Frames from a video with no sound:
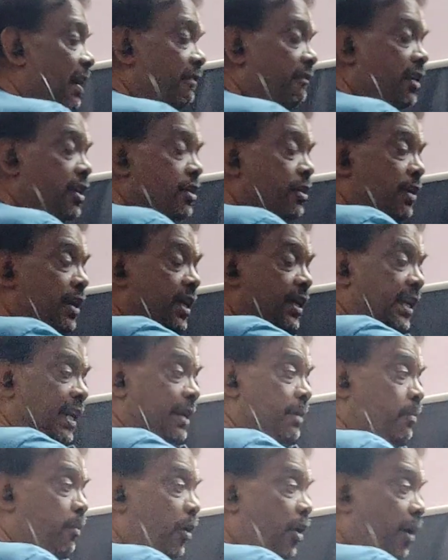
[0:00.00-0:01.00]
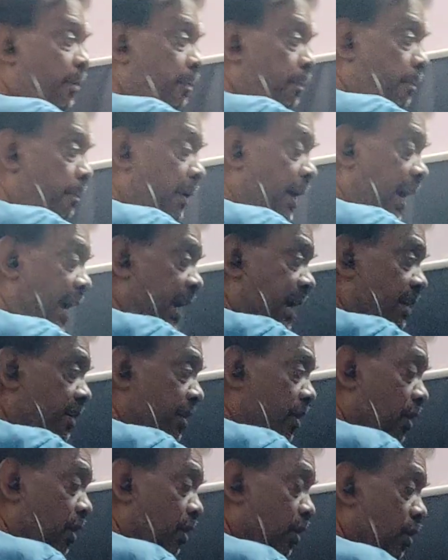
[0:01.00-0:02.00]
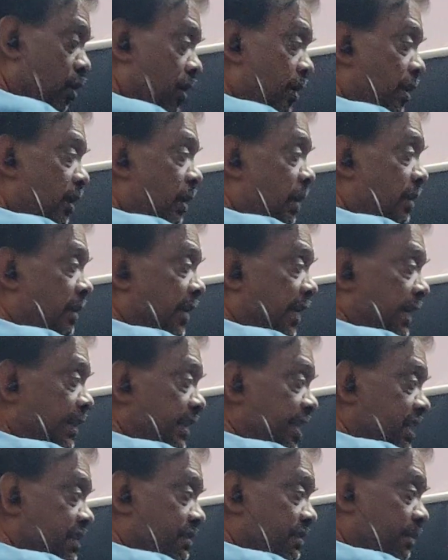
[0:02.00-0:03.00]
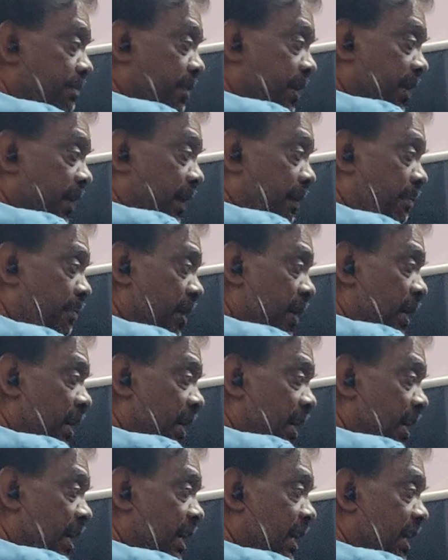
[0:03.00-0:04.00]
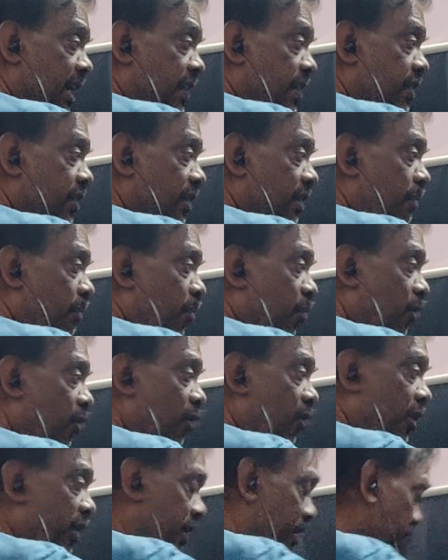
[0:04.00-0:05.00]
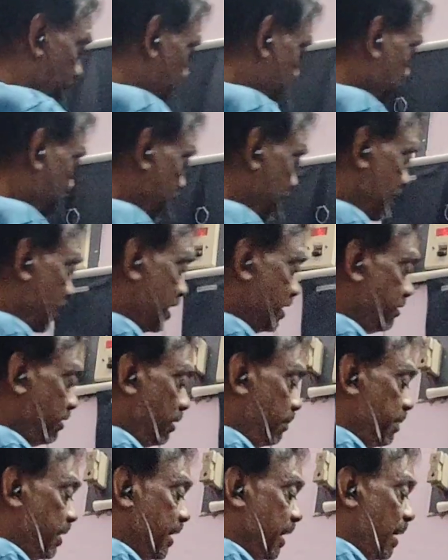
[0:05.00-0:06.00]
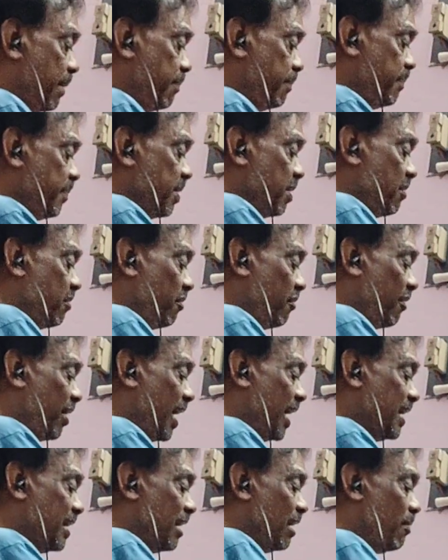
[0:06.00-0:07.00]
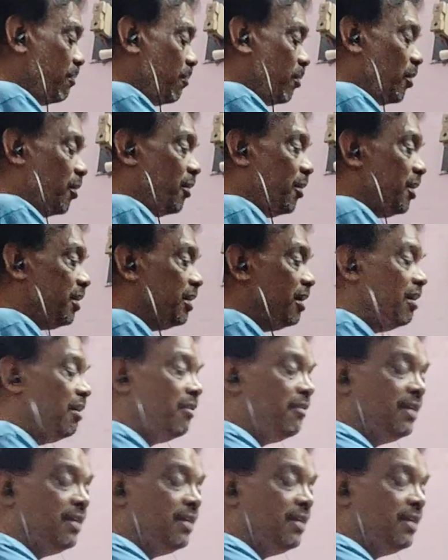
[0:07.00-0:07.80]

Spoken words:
When you are returning back, then this will become initial point. This will become final point.